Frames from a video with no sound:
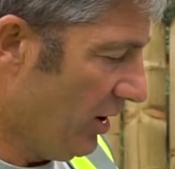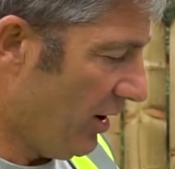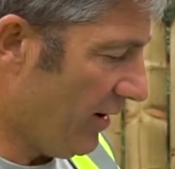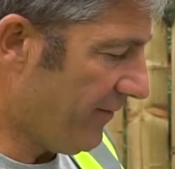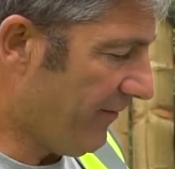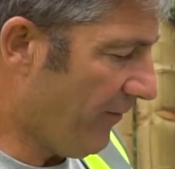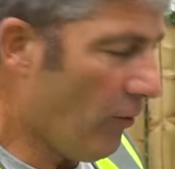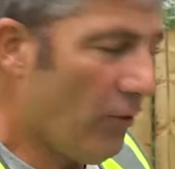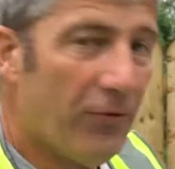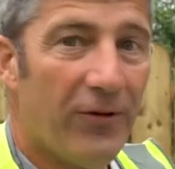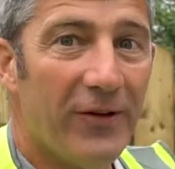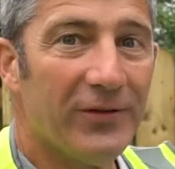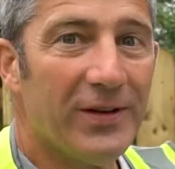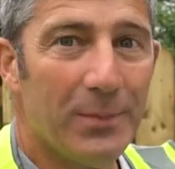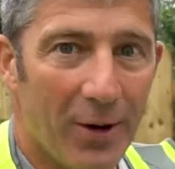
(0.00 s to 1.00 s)
a
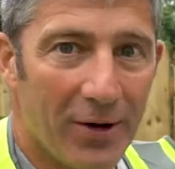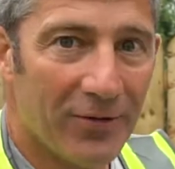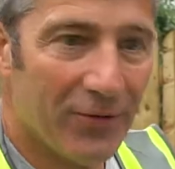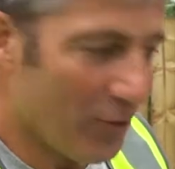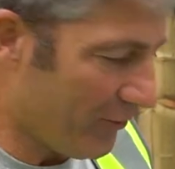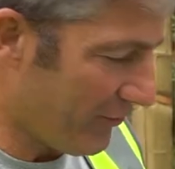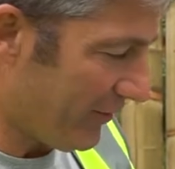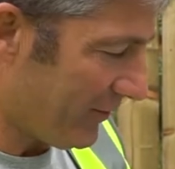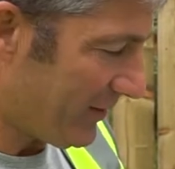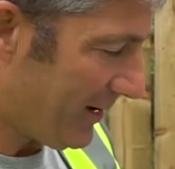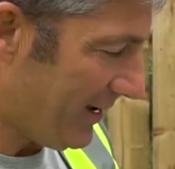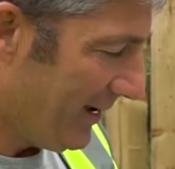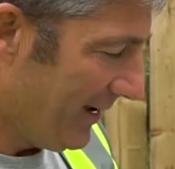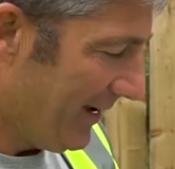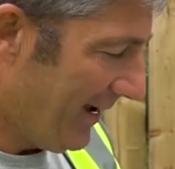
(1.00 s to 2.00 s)
450 by
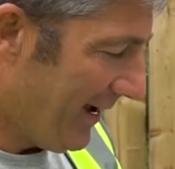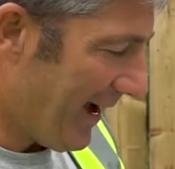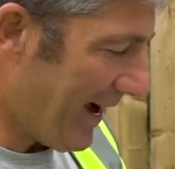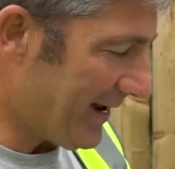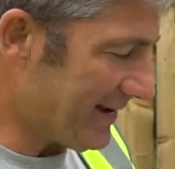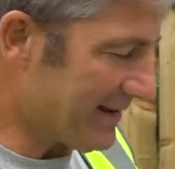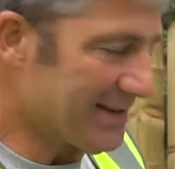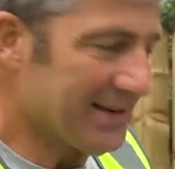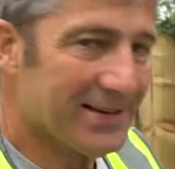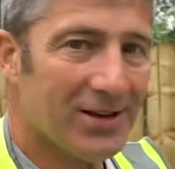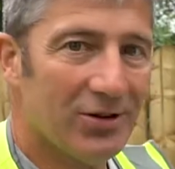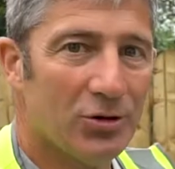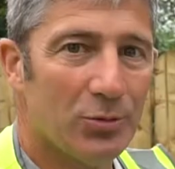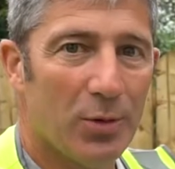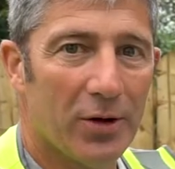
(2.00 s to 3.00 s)
450 and a
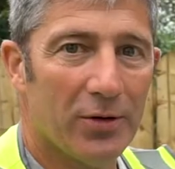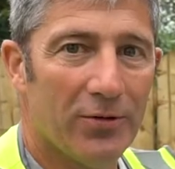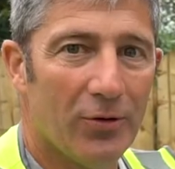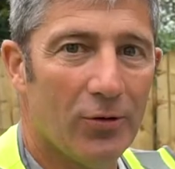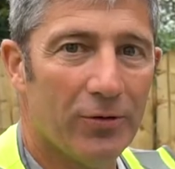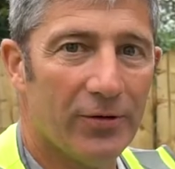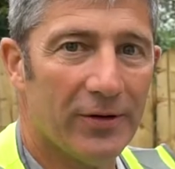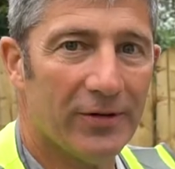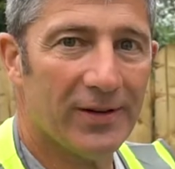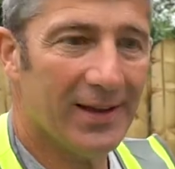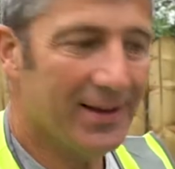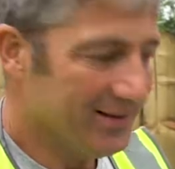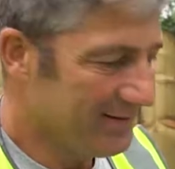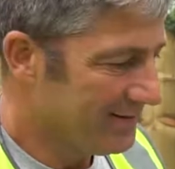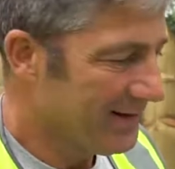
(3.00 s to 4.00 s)
600 by 450.
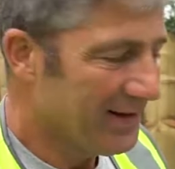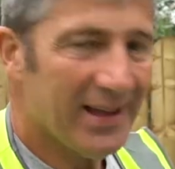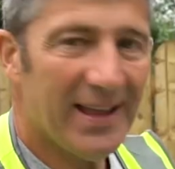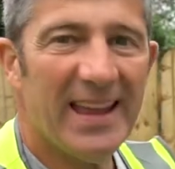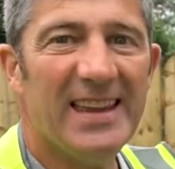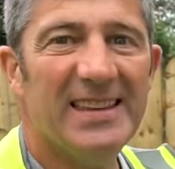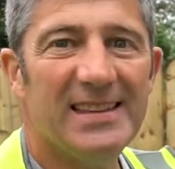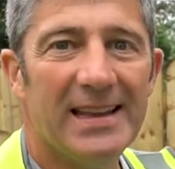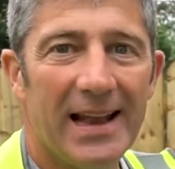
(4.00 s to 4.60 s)
Easy